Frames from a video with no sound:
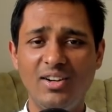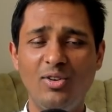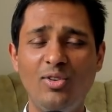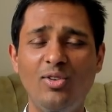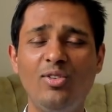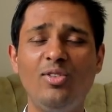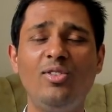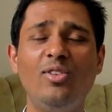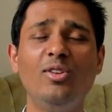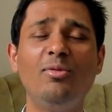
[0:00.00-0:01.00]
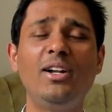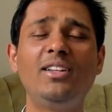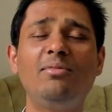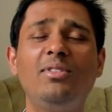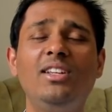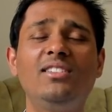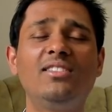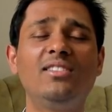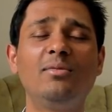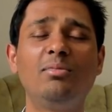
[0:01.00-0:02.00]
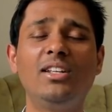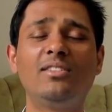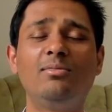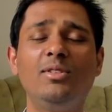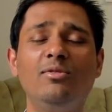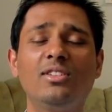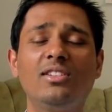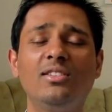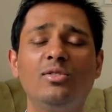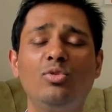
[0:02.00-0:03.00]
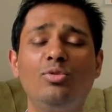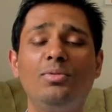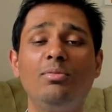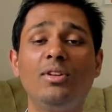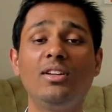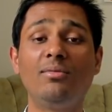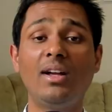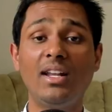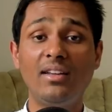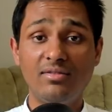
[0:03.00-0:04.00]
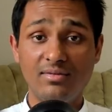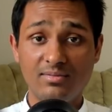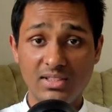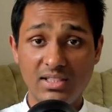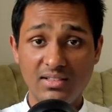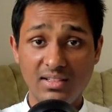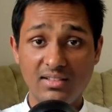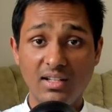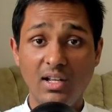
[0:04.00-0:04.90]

Oh, Almighty, please bless me with good people in my life. Yes.